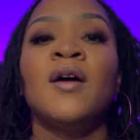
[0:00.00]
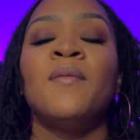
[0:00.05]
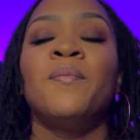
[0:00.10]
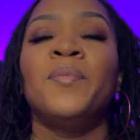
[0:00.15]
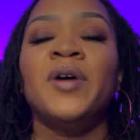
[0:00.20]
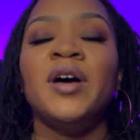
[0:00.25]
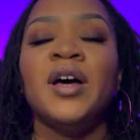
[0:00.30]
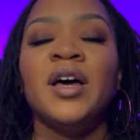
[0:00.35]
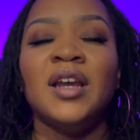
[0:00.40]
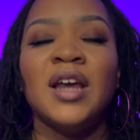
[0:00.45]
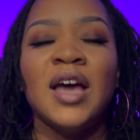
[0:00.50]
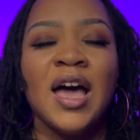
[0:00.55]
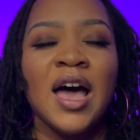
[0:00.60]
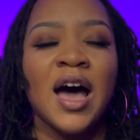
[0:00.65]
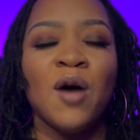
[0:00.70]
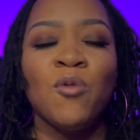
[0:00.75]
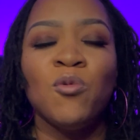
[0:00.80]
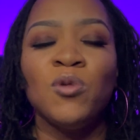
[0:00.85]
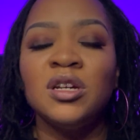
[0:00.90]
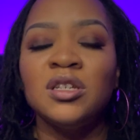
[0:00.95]
But
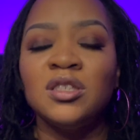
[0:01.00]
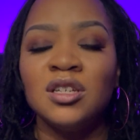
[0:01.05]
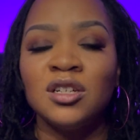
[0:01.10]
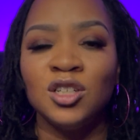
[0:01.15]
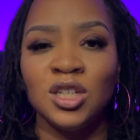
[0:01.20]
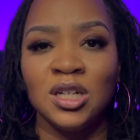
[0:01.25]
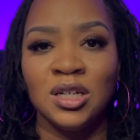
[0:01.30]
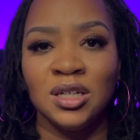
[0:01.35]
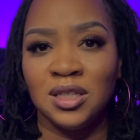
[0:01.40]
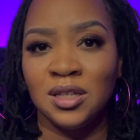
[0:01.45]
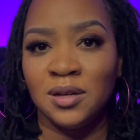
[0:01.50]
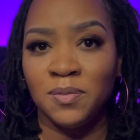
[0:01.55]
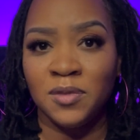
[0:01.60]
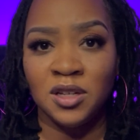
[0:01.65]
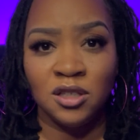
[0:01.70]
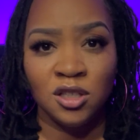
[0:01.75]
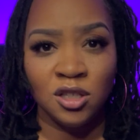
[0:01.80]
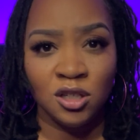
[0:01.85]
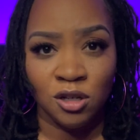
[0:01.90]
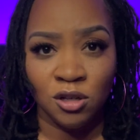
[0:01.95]
I want to suggest
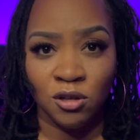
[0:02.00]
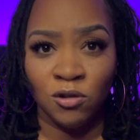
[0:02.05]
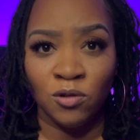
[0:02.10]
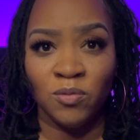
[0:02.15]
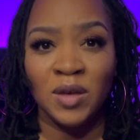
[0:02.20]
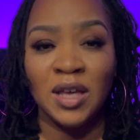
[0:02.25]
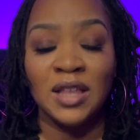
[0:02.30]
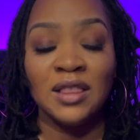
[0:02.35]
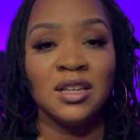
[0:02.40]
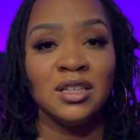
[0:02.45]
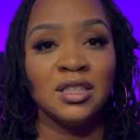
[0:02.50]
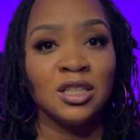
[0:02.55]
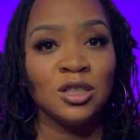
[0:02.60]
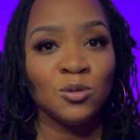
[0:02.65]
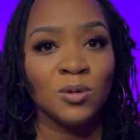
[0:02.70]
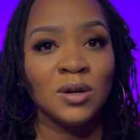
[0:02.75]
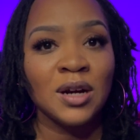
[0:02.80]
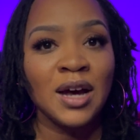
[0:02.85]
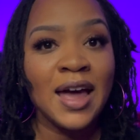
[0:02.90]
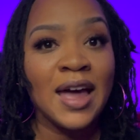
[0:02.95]
something to you, and this is
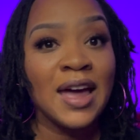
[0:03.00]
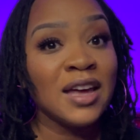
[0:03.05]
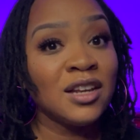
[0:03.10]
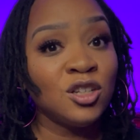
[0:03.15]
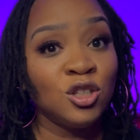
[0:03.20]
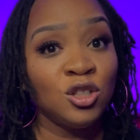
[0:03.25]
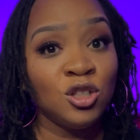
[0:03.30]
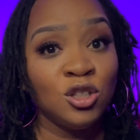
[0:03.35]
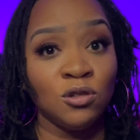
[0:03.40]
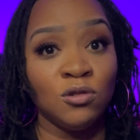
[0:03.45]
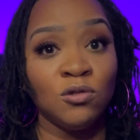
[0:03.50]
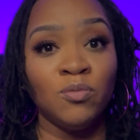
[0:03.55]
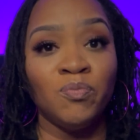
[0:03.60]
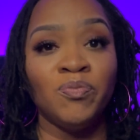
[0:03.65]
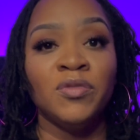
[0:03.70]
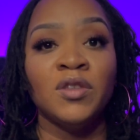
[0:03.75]
is what I had to do.